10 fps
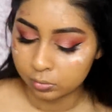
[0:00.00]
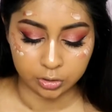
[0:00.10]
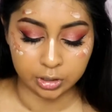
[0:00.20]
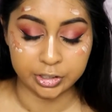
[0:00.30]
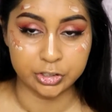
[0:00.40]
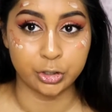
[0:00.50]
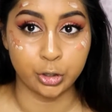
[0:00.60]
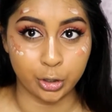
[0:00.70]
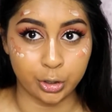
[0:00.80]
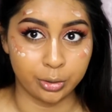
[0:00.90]
You guys know
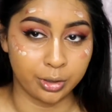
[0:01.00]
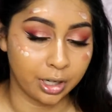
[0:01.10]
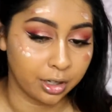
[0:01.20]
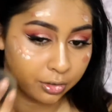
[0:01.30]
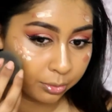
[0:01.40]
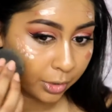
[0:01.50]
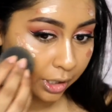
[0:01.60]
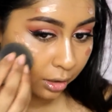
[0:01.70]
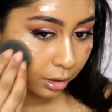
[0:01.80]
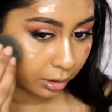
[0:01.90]
I love my
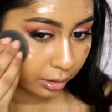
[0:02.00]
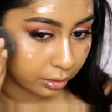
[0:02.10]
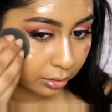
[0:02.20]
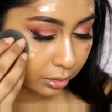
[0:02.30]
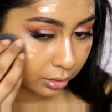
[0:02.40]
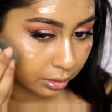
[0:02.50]
glow.